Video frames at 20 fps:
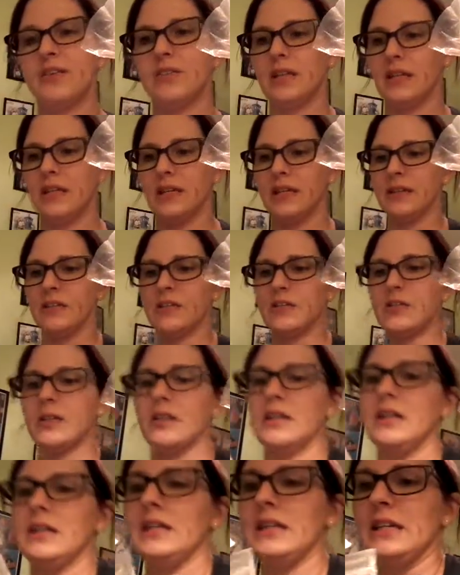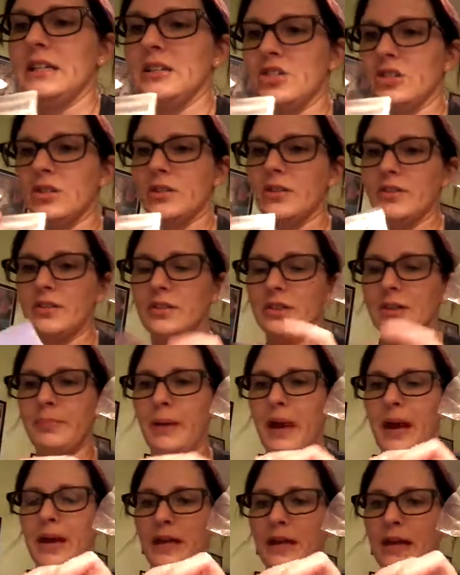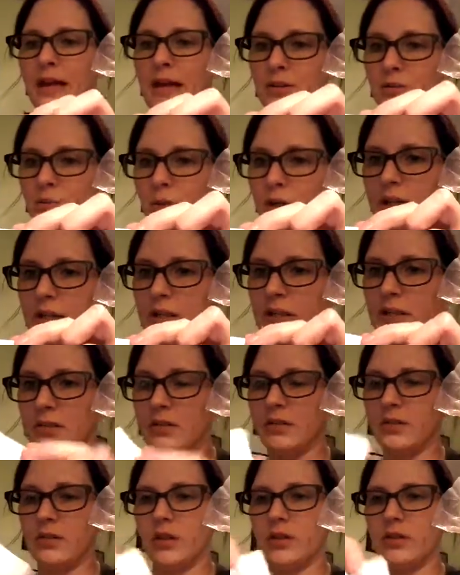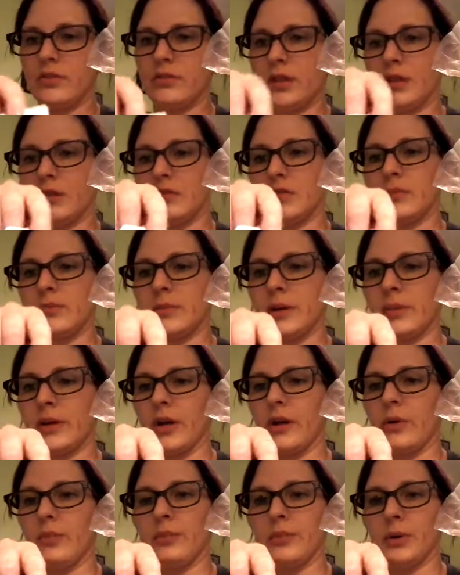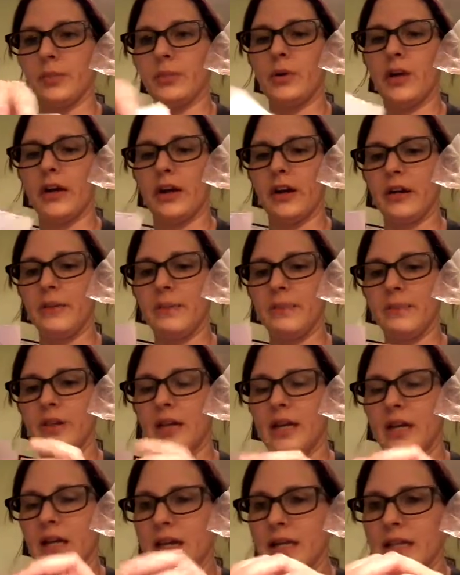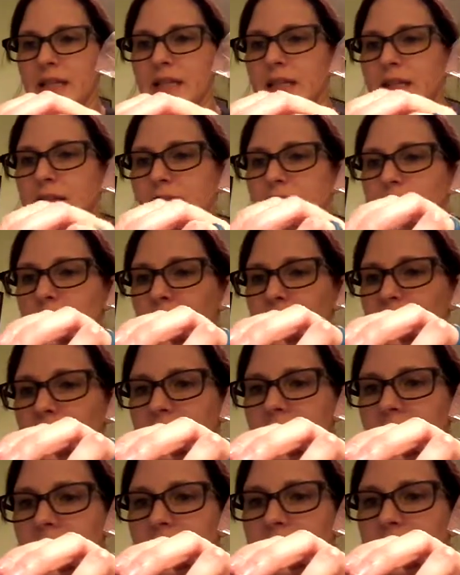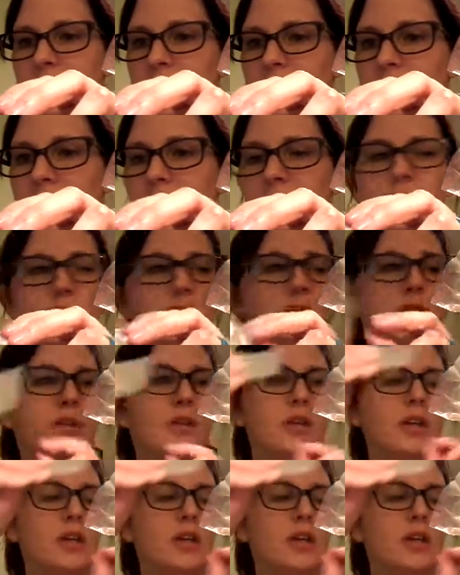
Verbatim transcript: seeds. Each little seed packet has what it is on the front. Oh, there we go, purple carrot. And then you can see the seeds.